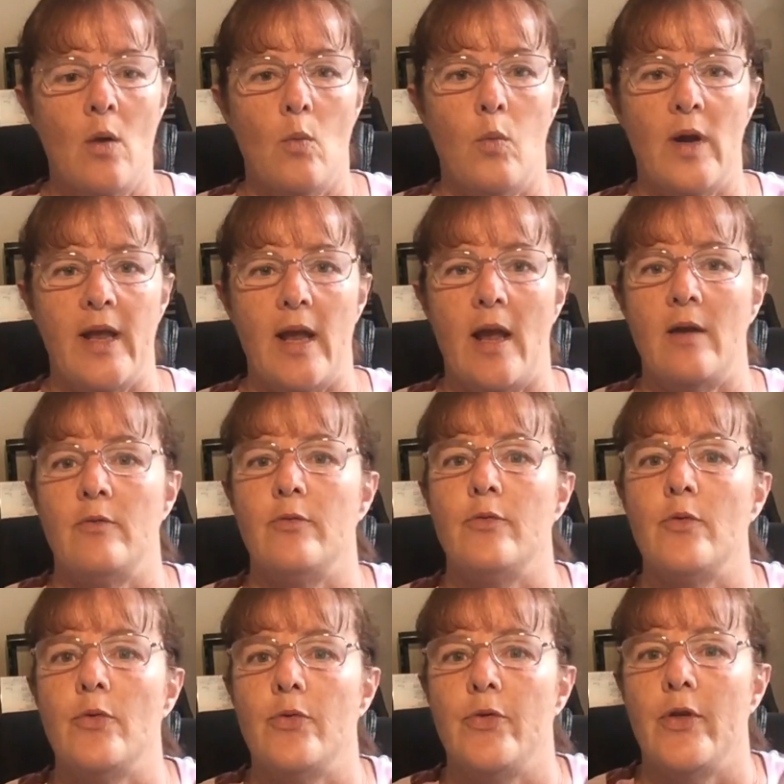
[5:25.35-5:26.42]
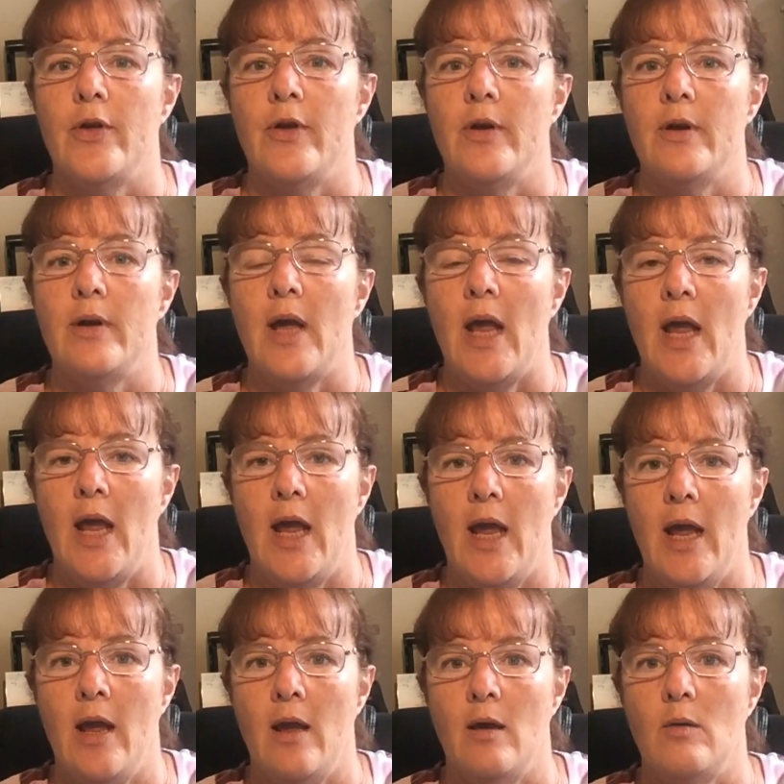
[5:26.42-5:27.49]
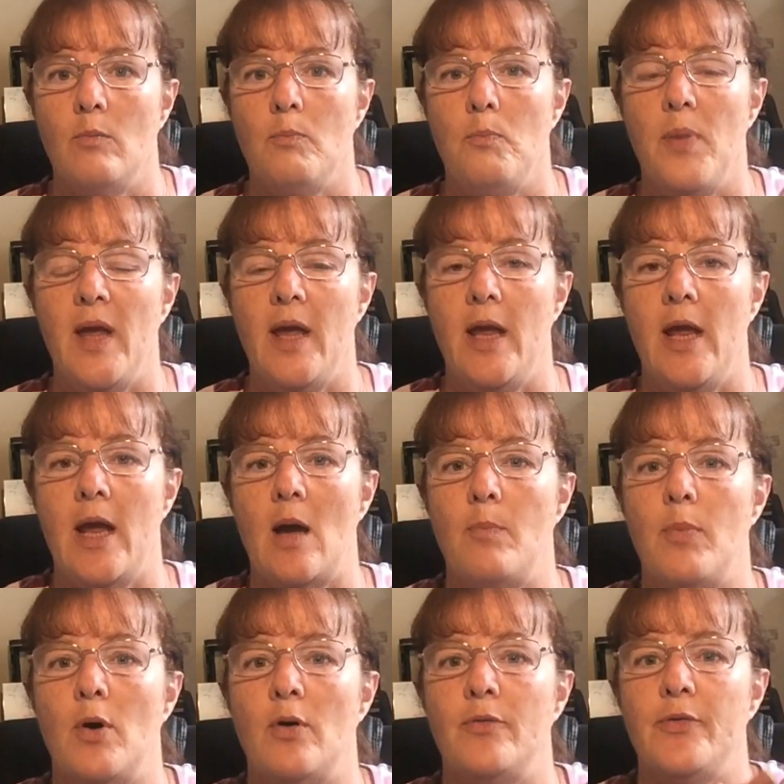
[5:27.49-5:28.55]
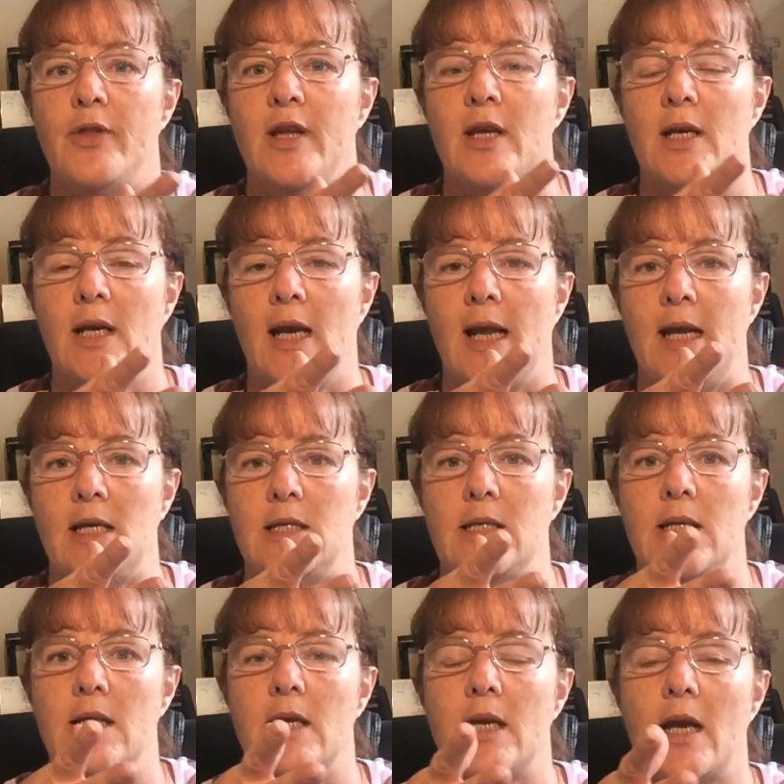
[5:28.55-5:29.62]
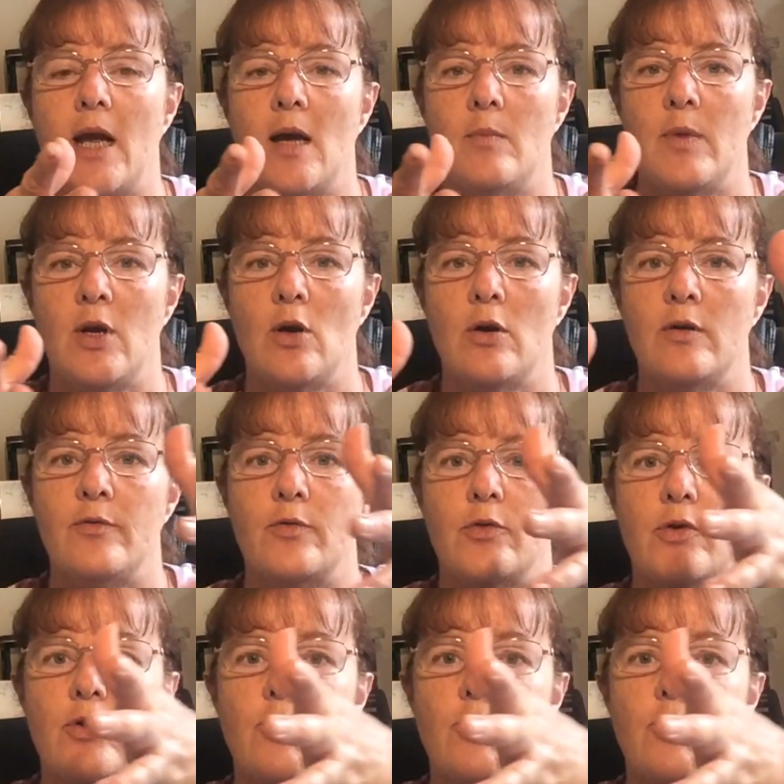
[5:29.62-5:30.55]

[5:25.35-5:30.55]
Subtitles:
we have the air picking up off the Atlantic, coming over